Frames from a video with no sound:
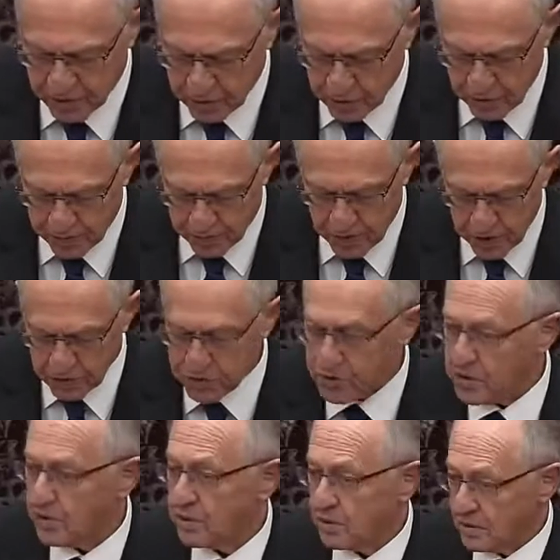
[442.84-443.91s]
and reproach
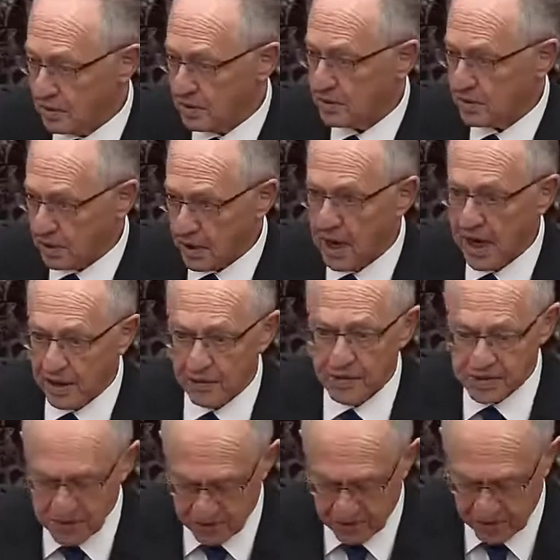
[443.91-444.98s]
the
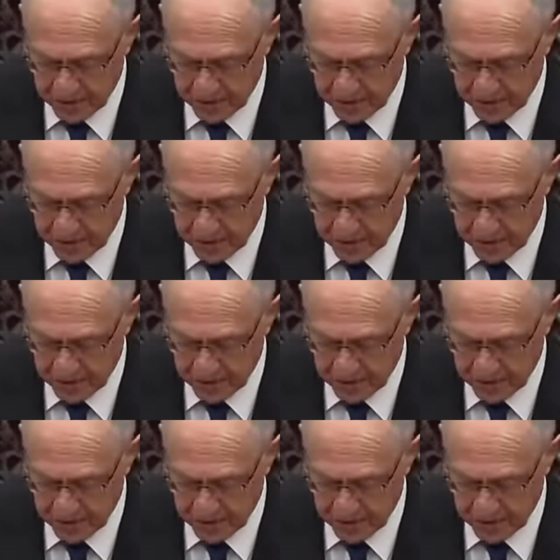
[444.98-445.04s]
Congress of the